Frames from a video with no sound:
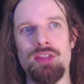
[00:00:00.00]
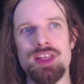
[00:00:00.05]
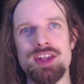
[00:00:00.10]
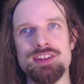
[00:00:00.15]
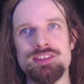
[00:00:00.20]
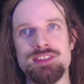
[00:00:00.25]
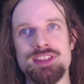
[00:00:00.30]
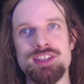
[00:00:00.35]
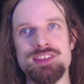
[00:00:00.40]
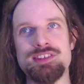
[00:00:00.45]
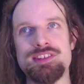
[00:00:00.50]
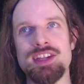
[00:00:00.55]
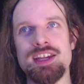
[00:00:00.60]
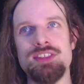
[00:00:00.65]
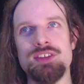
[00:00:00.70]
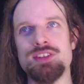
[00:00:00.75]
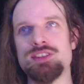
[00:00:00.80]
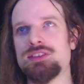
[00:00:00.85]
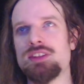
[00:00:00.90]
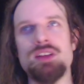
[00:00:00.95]
They say
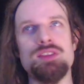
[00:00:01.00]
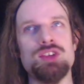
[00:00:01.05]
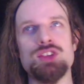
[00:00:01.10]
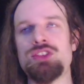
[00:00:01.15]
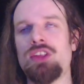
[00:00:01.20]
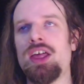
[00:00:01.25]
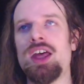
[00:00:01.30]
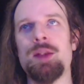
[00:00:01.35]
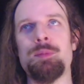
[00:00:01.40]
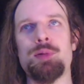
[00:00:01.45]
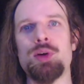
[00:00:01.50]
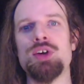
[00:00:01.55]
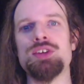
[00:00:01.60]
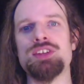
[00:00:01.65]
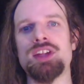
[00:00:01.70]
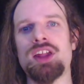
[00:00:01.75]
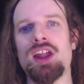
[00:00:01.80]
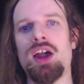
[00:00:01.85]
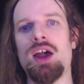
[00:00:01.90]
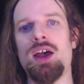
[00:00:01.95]
there's a lot of pros
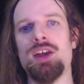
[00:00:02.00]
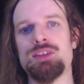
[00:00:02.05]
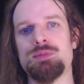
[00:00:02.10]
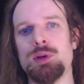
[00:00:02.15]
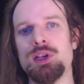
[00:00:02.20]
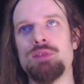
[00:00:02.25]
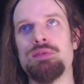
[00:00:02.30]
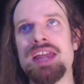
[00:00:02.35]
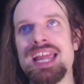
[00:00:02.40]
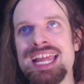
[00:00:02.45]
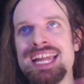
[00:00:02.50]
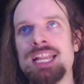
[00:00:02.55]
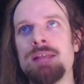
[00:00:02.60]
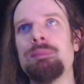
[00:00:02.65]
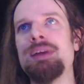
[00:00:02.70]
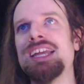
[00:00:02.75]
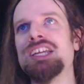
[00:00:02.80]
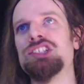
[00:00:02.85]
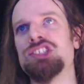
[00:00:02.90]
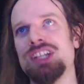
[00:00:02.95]
and cons, but if
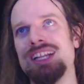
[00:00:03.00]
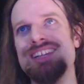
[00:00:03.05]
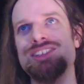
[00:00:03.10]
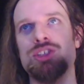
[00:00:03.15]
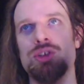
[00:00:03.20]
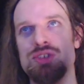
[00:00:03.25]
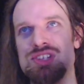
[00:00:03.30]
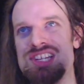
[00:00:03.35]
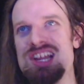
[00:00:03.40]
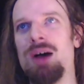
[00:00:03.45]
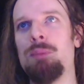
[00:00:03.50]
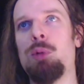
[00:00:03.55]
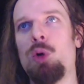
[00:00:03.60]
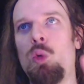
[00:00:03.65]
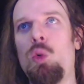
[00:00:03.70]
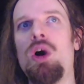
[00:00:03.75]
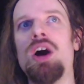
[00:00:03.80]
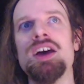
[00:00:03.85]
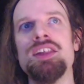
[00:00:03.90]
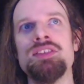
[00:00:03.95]
animation is your number
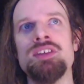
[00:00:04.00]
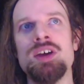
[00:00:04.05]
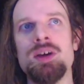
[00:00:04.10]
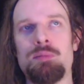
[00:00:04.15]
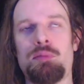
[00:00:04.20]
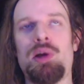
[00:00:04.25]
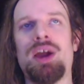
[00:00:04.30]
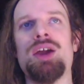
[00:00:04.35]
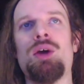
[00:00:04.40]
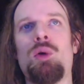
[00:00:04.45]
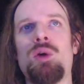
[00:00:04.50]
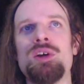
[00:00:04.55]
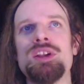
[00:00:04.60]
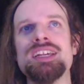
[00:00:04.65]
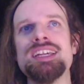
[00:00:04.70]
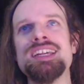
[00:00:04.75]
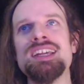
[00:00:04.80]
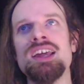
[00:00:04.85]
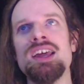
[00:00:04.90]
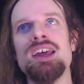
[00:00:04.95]
one
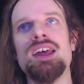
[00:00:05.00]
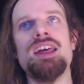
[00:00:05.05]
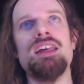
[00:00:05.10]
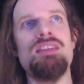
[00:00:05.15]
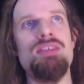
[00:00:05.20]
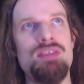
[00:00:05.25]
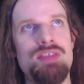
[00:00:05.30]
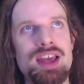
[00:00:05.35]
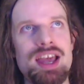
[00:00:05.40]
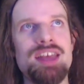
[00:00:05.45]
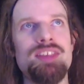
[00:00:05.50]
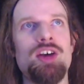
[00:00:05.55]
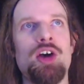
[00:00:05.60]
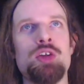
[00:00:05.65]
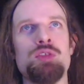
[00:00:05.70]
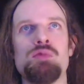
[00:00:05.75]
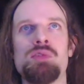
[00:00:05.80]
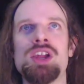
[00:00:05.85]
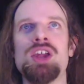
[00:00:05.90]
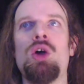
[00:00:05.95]
priority, then
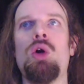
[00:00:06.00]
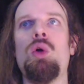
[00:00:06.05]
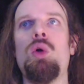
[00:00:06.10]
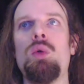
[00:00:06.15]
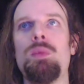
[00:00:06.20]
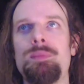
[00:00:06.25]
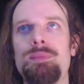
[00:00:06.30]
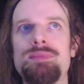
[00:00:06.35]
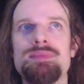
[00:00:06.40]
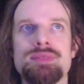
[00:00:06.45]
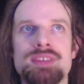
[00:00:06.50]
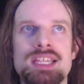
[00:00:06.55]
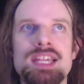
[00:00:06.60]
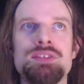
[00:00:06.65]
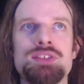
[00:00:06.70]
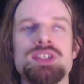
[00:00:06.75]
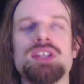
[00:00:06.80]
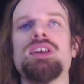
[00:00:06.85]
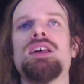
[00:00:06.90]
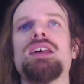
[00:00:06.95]
Unreal
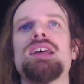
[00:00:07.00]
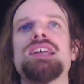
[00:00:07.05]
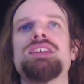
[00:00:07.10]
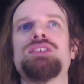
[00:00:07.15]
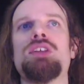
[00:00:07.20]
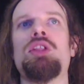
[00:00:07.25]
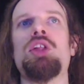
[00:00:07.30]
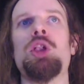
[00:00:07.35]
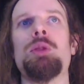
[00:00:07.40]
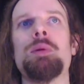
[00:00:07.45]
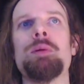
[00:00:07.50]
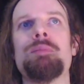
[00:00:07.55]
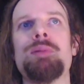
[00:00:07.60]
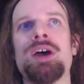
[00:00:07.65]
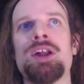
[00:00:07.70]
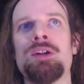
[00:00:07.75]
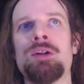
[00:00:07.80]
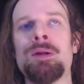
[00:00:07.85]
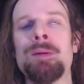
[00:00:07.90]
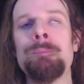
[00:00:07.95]
is a little bit
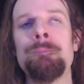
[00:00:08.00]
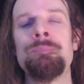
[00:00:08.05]
better.